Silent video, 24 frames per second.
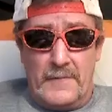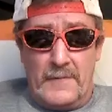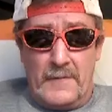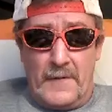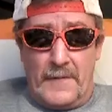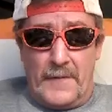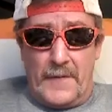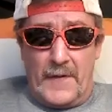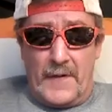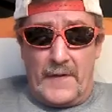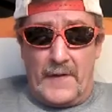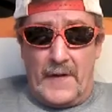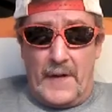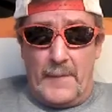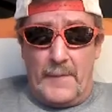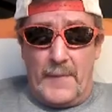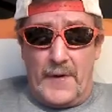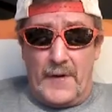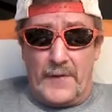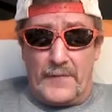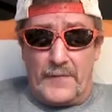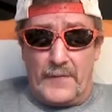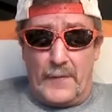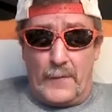I think that
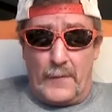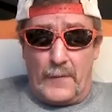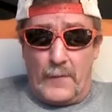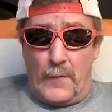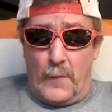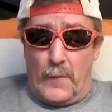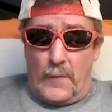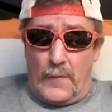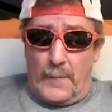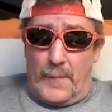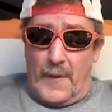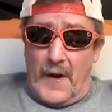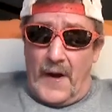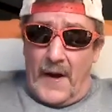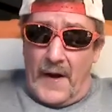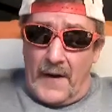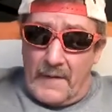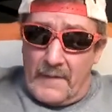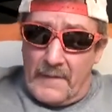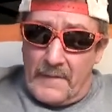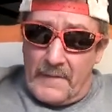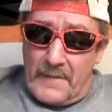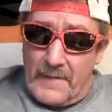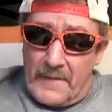Minnesota quarterback
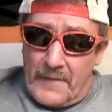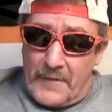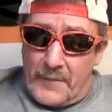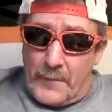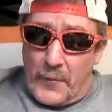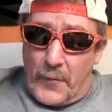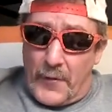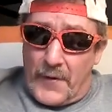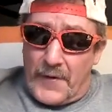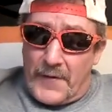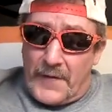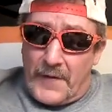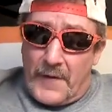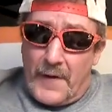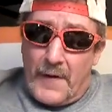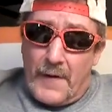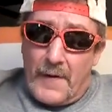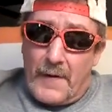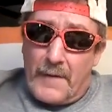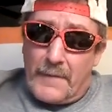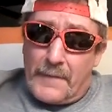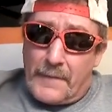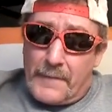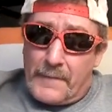is pretty
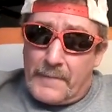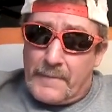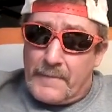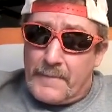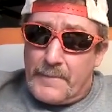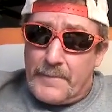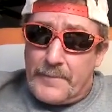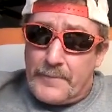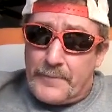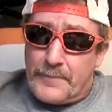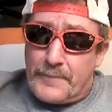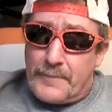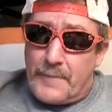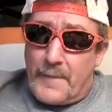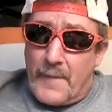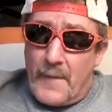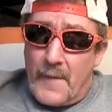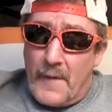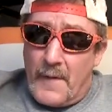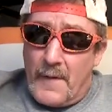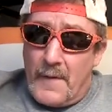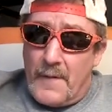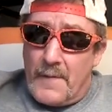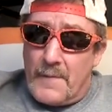tough.
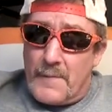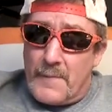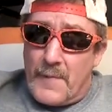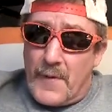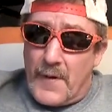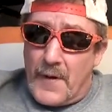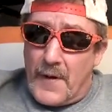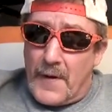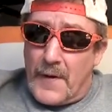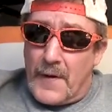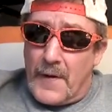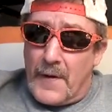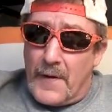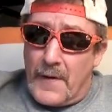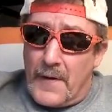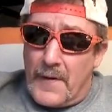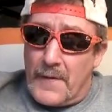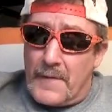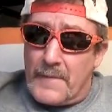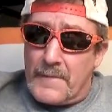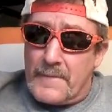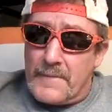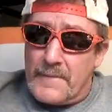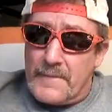But
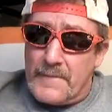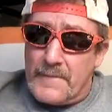we'll